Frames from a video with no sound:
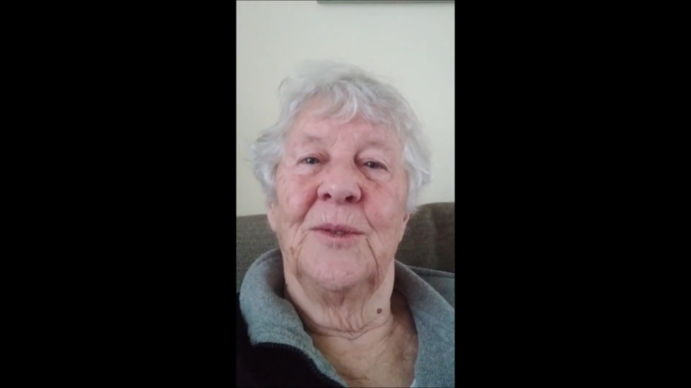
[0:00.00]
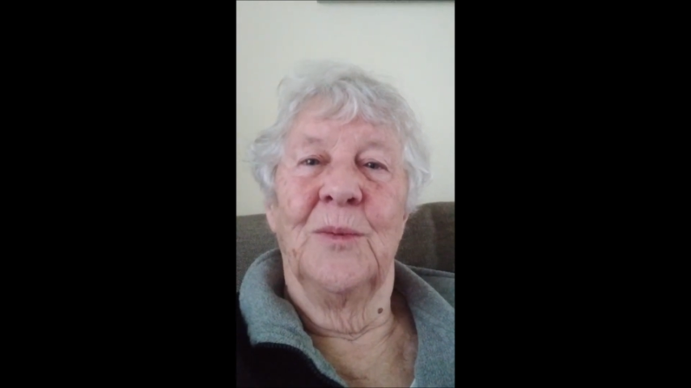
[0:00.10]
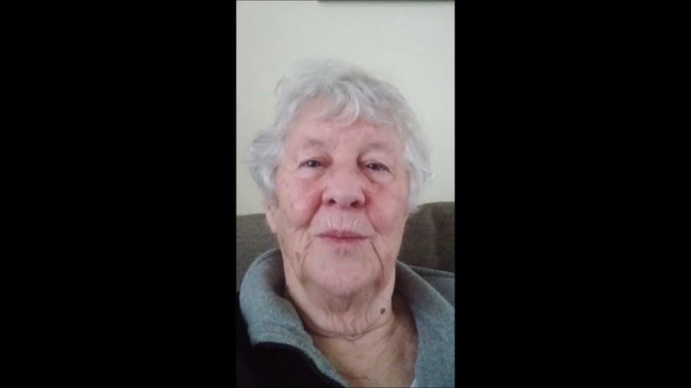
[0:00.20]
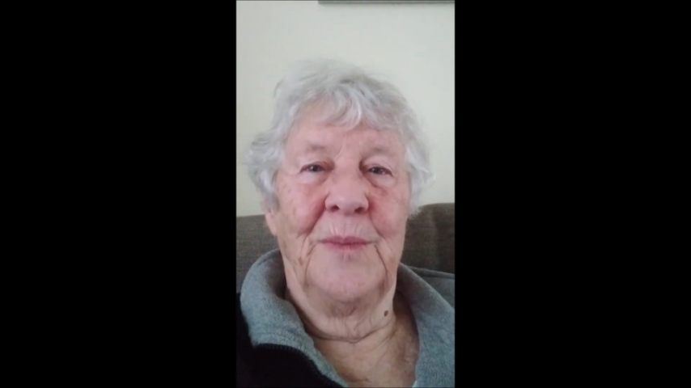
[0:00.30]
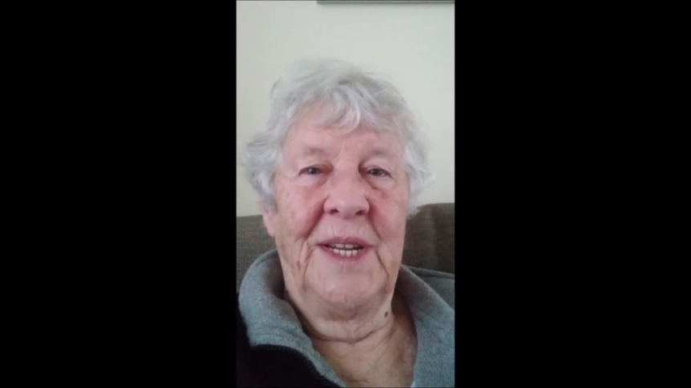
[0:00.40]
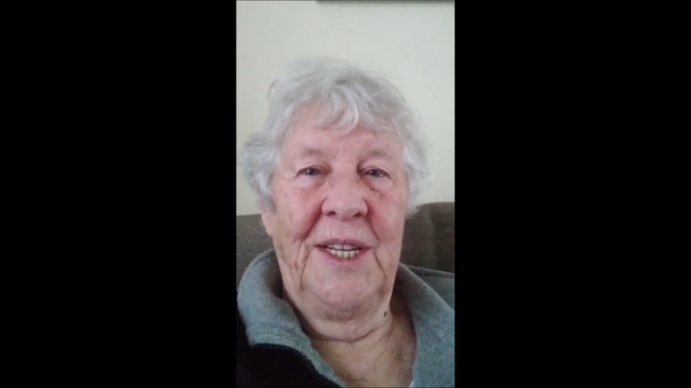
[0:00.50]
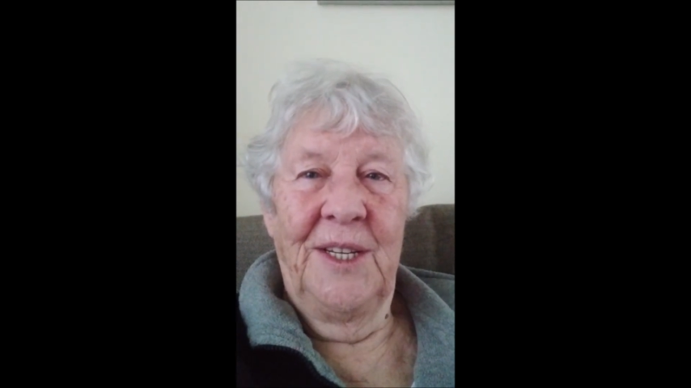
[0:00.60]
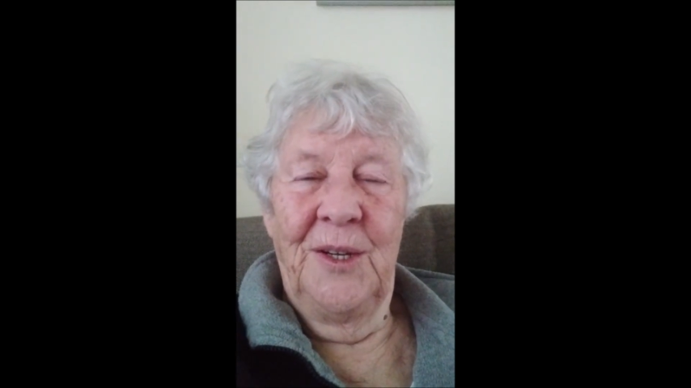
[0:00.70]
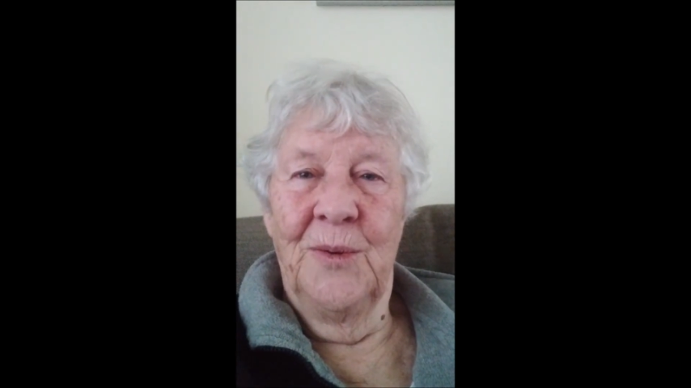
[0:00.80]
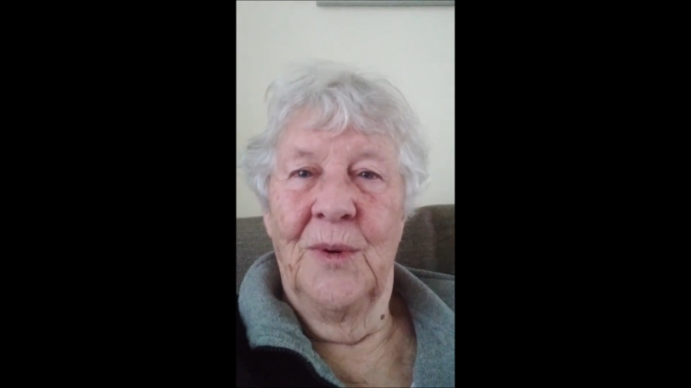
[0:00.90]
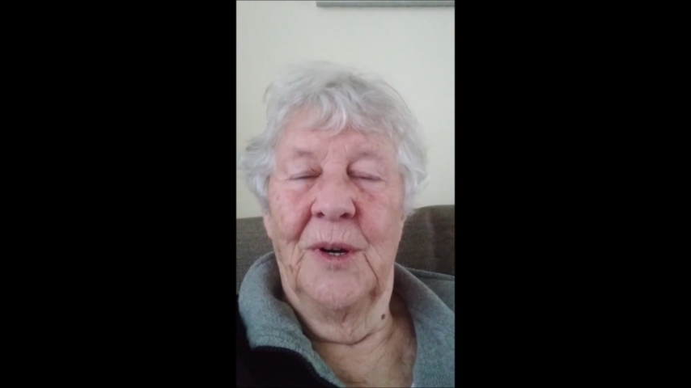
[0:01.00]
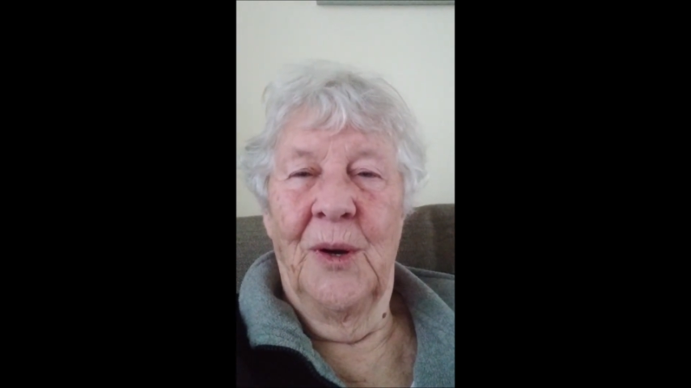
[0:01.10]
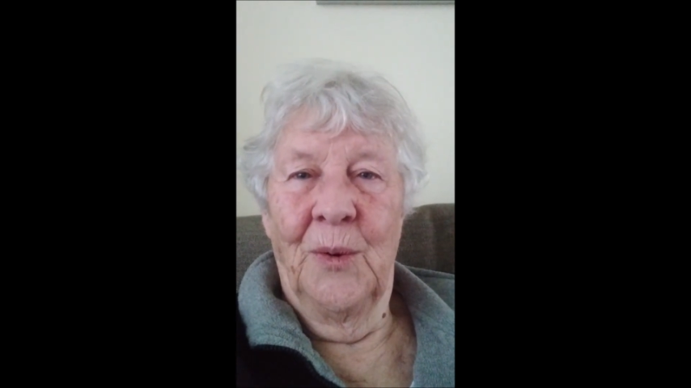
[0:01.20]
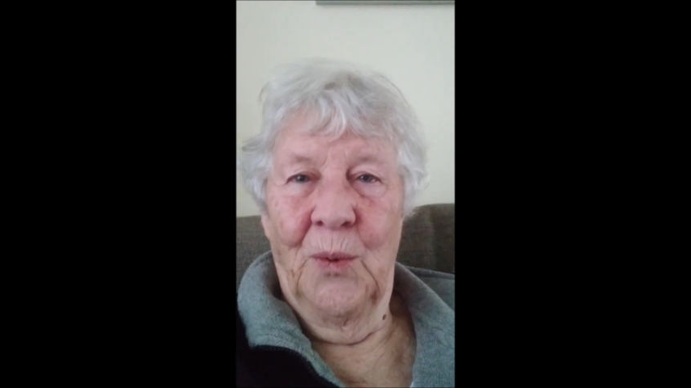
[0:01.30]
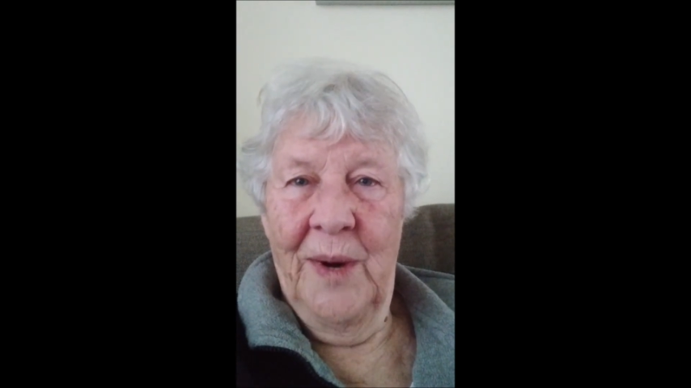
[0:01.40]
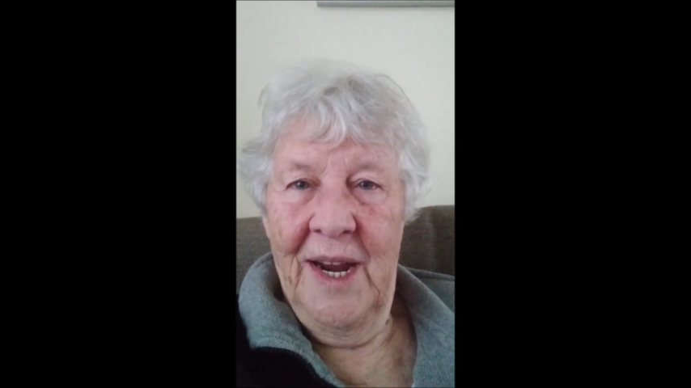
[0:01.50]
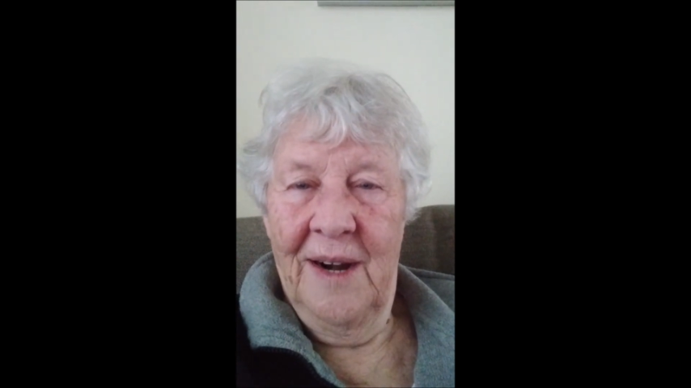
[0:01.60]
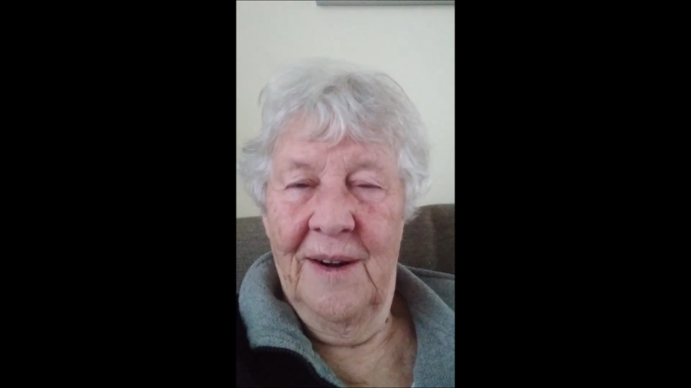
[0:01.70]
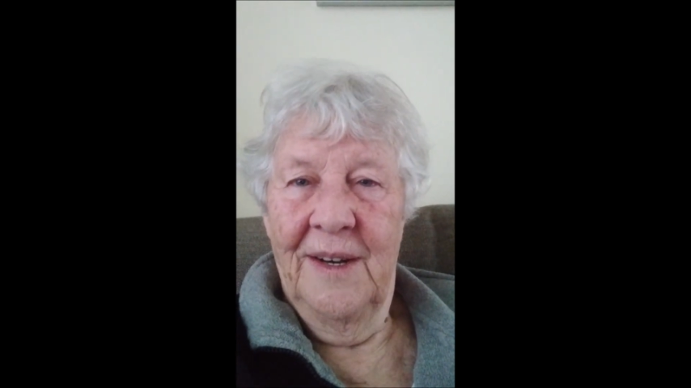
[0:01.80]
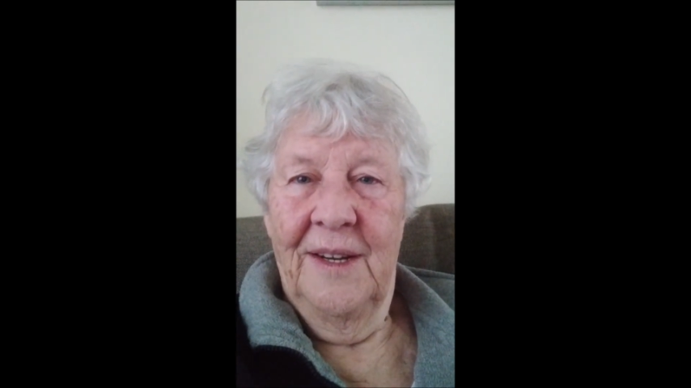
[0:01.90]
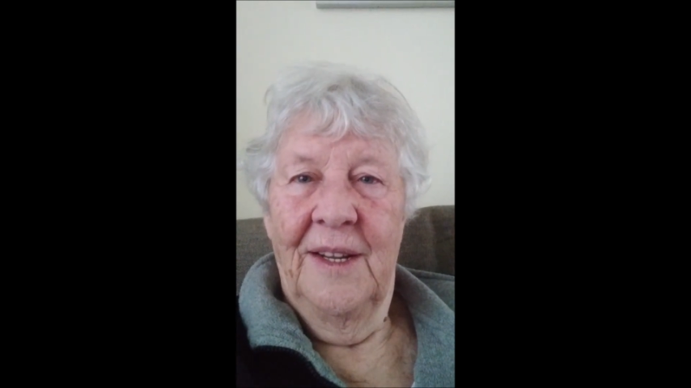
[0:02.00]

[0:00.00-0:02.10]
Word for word: to make you aware,